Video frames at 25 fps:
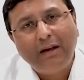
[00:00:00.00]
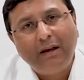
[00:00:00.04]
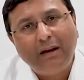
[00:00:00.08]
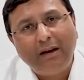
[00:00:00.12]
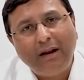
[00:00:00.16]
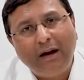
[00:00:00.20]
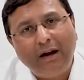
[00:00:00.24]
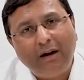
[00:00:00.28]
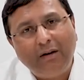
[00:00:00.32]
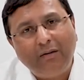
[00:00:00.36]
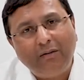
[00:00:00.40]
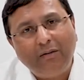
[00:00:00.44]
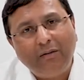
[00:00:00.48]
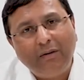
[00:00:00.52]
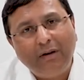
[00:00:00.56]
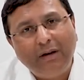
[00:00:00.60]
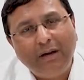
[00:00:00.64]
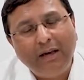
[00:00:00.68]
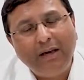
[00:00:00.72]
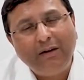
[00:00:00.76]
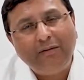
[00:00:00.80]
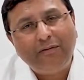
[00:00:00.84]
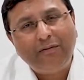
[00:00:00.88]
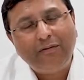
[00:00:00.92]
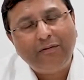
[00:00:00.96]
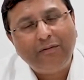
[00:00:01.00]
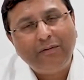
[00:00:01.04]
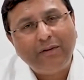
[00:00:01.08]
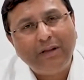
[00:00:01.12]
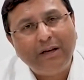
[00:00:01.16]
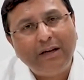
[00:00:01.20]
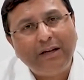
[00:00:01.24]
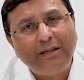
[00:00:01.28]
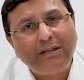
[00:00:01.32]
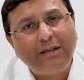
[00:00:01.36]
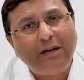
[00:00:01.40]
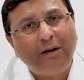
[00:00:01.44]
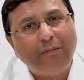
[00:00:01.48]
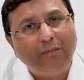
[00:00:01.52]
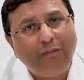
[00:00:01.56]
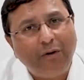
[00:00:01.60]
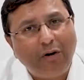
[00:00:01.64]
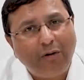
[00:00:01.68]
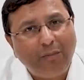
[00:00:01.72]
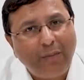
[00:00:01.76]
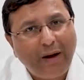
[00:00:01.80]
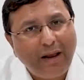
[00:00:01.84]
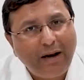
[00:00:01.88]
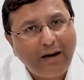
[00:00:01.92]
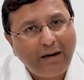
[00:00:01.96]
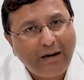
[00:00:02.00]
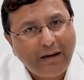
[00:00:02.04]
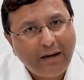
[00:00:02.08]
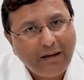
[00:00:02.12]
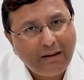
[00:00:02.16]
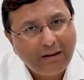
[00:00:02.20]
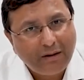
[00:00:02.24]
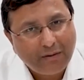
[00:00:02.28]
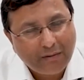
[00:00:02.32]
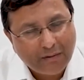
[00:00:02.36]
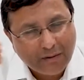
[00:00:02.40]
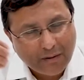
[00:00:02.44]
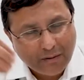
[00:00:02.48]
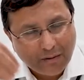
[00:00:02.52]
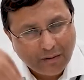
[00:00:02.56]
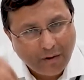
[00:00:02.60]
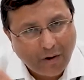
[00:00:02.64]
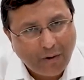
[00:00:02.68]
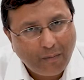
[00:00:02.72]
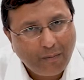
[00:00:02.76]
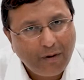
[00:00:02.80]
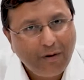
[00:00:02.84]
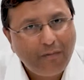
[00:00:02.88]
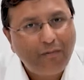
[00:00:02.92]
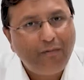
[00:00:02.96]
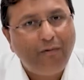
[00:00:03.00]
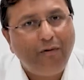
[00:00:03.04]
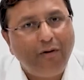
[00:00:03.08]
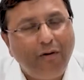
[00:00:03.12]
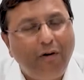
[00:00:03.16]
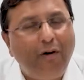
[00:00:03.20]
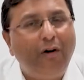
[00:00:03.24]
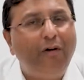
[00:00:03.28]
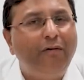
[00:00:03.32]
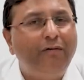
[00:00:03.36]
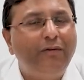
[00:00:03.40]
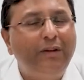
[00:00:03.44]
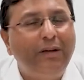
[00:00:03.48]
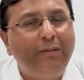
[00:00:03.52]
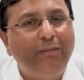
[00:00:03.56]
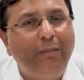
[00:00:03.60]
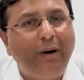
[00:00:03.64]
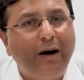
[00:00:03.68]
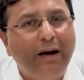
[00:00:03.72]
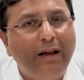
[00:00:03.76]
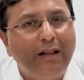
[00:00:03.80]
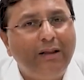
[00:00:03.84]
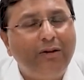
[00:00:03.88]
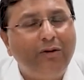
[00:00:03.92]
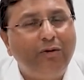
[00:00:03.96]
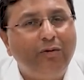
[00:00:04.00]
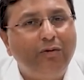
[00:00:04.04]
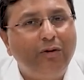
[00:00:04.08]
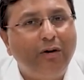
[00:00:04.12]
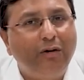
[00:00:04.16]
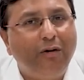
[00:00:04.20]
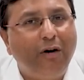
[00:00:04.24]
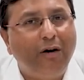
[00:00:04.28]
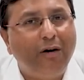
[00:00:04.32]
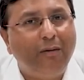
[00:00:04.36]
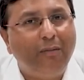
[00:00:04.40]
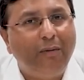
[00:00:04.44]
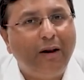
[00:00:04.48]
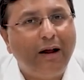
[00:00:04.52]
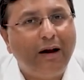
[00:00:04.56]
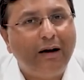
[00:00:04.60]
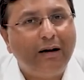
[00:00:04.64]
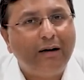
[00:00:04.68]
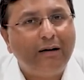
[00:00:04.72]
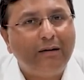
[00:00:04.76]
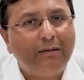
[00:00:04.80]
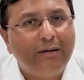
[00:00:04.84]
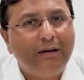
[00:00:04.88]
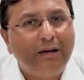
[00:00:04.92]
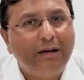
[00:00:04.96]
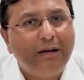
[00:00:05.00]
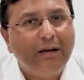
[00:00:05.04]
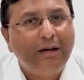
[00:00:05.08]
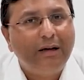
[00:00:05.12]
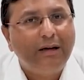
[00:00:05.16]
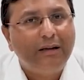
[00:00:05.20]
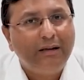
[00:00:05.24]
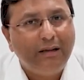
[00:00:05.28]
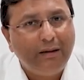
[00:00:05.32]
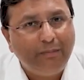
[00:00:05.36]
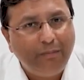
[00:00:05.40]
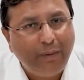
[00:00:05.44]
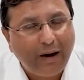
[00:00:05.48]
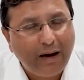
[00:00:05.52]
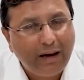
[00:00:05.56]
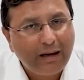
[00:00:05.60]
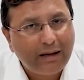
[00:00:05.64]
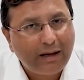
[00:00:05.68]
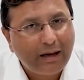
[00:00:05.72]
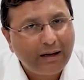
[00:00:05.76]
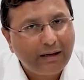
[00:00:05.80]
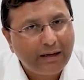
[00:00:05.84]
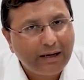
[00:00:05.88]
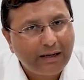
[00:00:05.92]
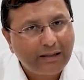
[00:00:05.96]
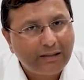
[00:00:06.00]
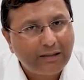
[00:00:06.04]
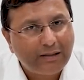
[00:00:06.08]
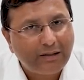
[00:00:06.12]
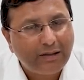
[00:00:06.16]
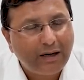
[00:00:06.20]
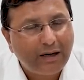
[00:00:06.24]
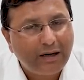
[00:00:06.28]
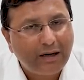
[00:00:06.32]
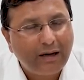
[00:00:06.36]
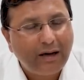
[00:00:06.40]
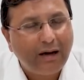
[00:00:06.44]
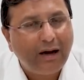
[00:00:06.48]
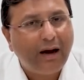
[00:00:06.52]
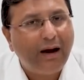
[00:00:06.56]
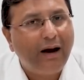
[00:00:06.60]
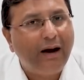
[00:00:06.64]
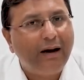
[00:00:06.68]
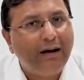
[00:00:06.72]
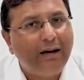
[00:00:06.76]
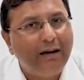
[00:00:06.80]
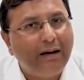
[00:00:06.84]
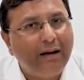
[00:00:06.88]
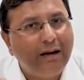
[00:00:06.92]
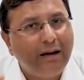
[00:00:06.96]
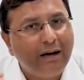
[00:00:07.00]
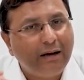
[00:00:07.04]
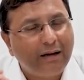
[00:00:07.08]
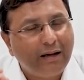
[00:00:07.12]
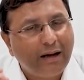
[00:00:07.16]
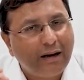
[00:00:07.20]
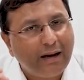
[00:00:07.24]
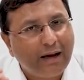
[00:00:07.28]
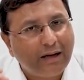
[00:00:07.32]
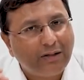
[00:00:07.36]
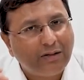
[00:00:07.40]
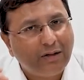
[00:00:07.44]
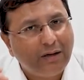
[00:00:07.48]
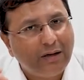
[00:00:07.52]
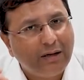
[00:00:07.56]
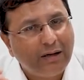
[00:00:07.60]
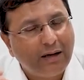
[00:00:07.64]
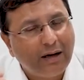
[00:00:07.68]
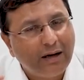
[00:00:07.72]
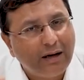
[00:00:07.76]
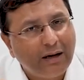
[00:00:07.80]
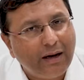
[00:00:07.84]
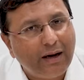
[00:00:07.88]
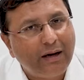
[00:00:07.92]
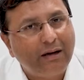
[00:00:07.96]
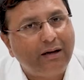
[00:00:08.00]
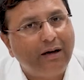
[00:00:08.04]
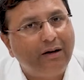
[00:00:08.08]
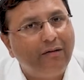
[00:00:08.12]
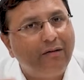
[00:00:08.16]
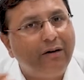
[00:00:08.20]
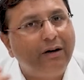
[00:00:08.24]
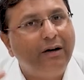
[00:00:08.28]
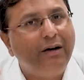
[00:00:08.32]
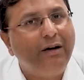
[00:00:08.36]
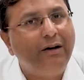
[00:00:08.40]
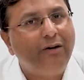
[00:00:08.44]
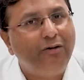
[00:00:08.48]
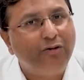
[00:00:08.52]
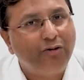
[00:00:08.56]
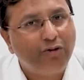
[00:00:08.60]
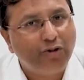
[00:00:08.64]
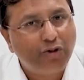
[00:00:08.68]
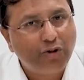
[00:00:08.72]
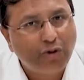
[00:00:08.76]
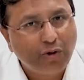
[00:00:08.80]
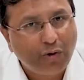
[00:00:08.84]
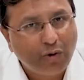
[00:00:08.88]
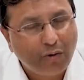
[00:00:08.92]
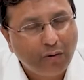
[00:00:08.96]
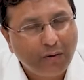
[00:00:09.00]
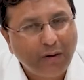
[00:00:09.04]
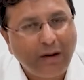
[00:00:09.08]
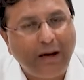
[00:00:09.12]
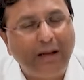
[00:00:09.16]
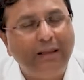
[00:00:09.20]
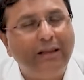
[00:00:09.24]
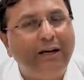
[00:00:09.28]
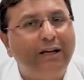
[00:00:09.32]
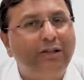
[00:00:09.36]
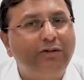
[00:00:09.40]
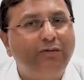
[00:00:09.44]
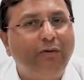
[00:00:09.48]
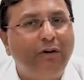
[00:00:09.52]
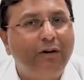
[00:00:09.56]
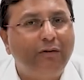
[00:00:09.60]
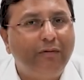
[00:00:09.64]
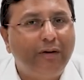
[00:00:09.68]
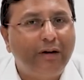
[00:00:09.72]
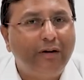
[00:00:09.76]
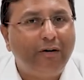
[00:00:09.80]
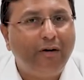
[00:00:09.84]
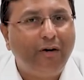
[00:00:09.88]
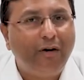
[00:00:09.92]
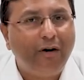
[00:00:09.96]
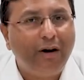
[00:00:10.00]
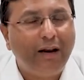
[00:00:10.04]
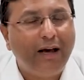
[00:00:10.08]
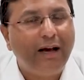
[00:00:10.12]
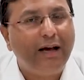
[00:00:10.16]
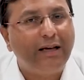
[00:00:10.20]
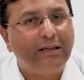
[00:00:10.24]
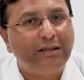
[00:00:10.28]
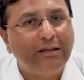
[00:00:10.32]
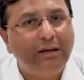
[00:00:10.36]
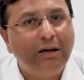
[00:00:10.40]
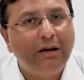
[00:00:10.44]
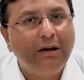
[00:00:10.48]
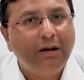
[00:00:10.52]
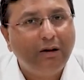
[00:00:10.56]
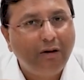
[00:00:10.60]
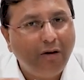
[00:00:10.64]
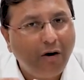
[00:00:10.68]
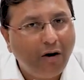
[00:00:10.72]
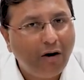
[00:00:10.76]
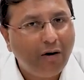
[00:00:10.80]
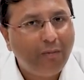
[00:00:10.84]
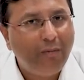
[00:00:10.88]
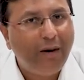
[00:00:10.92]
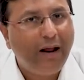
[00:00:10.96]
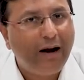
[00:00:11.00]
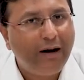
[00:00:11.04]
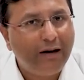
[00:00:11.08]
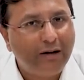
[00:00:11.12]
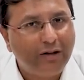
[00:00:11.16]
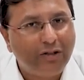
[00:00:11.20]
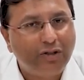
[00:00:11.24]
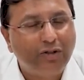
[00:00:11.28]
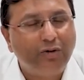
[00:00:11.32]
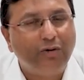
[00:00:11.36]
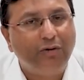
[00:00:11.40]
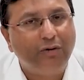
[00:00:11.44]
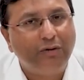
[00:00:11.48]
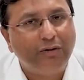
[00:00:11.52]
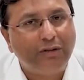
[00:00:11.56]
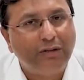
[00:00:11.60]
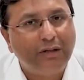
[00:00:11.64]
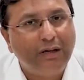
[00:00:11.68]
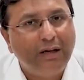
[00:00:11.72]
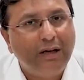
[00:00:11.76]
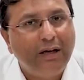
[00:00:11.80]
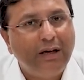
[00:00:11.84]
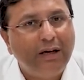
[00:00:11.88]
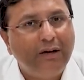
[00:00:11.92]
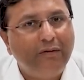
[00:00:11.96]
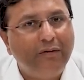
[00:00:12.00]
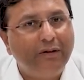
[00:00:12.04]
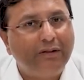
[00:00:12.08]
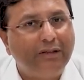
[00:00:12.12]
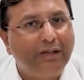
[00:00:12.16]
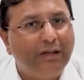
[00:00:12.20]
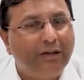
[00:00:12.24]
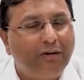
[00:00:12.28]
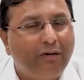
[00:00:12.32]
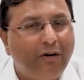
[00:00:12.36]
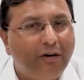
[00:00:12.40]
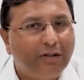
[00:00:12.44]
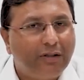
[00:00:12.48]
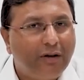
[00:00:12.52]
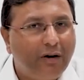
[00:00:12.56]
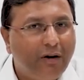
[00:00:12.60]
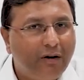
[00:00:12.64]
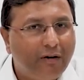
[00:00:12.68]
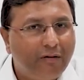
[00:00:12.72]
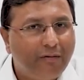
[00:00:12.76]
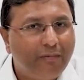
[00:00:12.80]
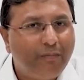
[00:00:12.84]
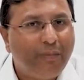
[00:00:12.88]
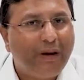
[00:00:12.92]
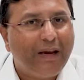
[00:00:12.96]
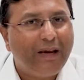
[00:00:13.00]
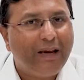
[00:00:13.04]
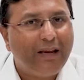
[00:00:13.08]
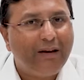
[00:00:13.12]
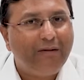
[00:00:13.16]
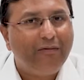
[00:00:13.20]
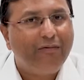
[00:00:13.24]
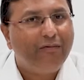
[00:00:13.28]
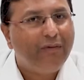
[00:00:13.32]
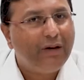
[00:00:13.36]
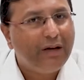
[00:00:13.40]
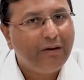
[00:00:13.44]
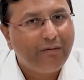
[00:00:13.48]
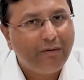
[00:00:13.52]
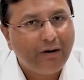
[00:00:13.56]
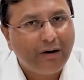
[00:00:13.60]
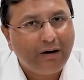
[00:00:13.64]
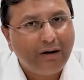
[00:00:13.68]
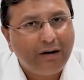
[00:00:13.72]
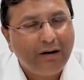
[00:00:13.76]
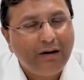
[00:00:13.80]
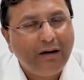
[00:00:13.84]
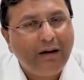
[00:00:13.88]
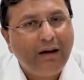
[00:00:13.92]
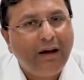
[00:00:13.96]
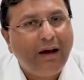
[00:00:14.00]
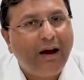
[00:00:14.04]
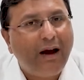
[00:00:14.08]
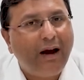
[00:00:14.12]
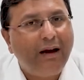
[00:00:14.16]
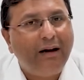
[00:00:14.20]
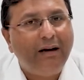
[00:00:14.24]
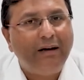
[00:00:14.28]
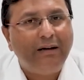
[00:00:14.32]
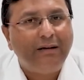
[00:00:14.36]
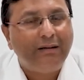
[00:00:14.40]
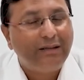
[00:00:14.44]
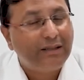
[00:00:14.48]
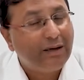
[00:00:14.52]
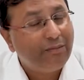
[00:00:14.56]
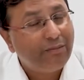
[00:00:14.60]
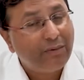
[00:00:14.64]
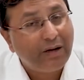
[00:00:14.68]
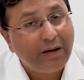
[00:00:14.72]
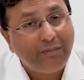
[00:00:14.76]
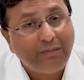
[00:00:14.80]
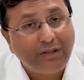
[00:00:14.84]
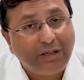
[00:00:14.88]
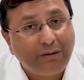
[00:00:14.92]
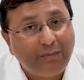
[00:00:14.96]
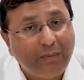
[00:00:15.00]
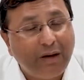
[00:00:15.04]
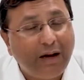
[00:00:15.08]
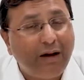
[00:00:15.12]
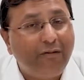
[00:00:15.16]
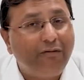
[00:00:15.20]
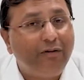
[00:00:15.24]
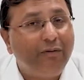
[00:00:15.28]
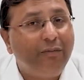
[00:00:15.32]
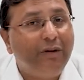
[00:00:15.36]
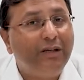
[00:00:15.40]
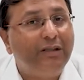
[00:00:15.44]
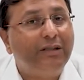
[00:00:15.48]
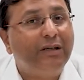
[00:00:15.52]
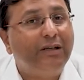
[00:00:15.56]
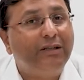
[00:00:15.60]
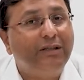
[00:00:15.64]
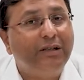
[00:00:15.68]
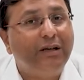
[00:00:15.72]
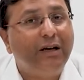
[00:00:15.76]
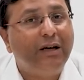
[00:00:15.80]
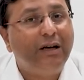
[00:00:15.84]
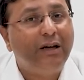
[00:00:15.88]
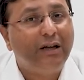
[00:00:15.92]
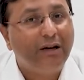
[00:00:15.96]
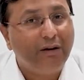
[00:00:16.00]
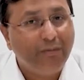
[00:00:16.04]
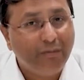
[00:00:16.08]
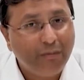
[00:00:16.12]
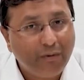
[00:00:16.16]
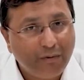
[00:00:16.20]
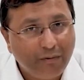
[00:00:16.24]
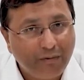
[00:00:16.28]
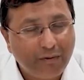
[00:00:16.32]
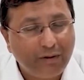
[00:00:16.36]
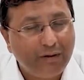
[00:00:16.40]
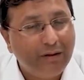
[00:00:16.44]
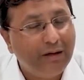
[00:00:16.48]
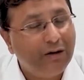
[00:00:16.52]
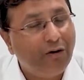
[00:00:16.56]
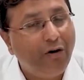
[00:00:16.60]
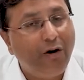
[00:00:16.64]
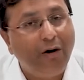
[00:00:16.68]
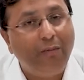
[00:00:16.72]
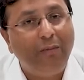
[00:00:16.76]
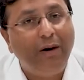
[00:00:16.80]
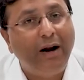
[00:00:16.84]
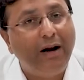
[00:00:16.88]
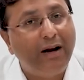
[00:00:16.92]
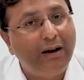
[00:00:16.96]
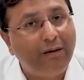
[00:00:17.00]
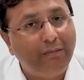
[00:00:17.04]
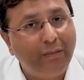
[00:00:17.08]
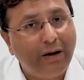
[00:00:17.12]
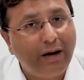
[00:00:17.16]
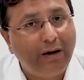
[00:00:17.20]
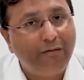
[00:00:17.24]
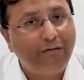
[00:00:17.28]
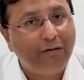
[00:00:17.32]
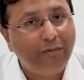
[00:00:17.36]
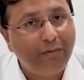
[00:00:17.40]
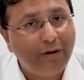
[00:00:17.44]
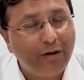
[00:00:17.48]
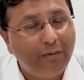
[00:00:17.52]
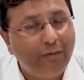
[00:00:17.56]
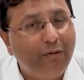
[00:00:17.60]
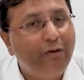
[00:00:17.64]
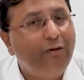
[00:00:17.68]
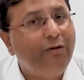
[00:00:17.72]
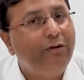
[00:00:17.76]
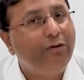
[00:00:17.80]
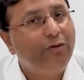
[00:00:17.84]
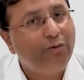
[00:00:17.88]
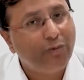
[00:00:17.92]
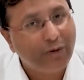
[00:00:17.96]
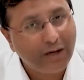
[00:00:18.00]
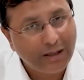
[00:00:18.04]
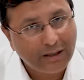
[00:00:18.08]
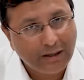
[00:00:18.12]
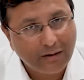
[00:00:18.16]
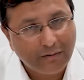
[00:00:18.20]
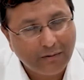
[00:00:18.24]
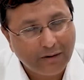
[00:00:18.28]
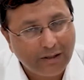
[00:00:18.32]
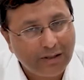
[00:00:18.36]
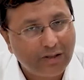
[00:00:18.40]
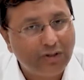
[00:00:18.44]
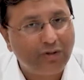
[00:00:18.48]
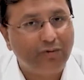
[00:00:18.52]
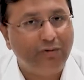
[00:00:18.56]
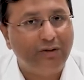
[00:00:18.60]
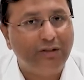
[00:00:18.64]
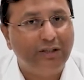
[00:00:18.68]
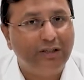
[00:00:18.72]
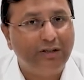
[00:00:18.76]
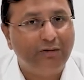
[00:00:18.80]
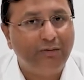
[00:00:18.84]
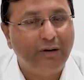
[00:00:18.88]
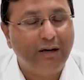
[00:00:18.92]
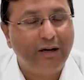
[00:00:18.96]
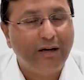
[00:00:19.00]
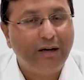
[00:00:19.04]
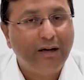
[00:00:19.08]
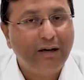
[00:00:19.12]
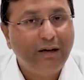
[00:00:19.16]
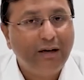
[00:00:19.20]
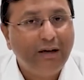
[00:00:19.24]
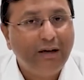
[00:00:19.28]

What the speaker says: Now, if there is an abnormality in the normal flow of the bile through the gallbladder, the bile can get stuck and it can actually get converted into stone. And that's what we call as gallbladder stones, which can cause a lot of pain, fever, and sometimes it may have to be surgically removed. The gallbladder may have to be removed together with the stones as well.